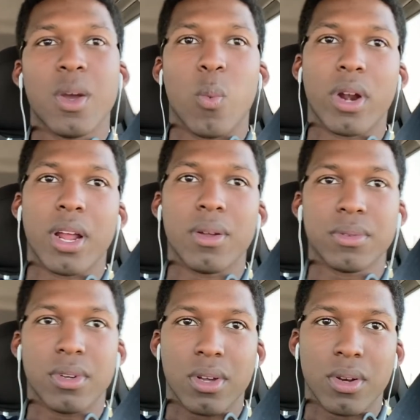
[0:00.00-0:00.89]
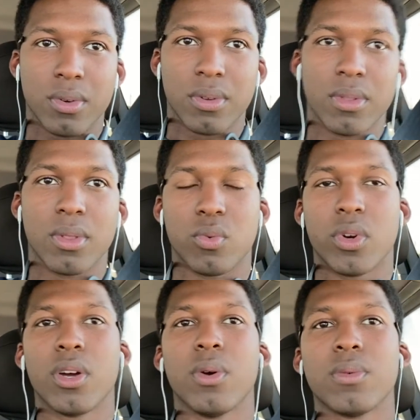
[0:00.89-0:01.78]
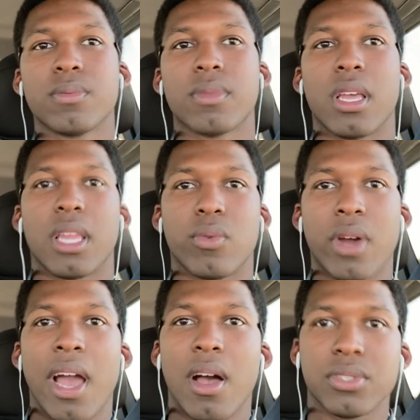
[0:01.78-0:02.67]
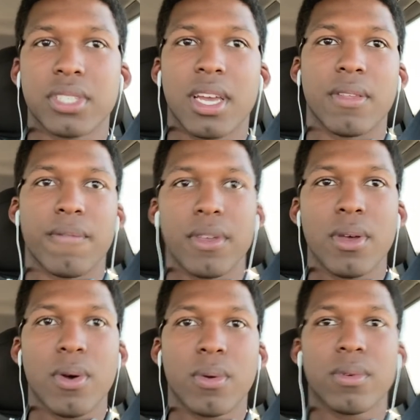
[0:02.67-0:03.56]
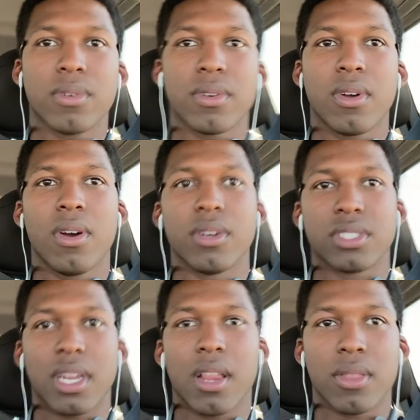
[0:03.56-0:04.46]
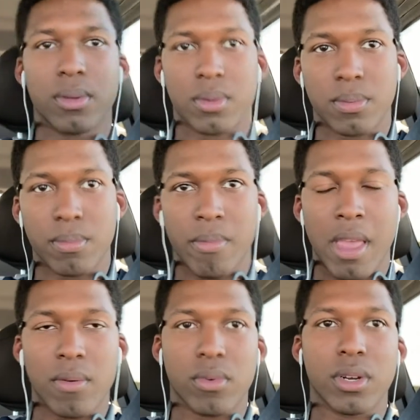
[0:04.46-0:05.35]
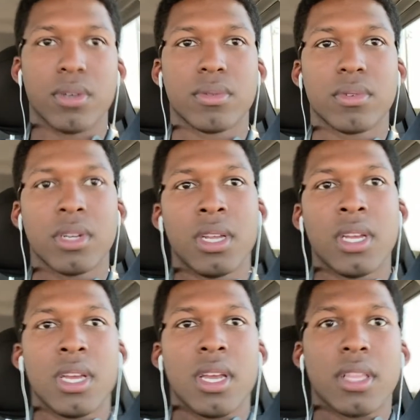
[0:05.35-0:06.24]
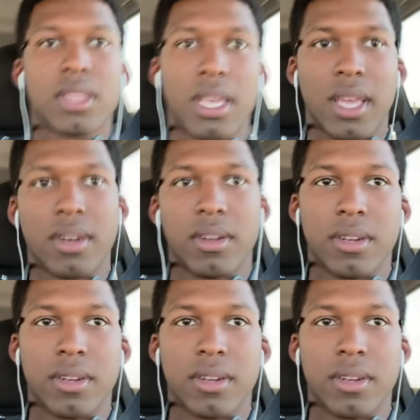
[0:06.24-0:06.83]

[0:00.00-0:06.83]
went out on the road, and like right outside the field on the side of the main road that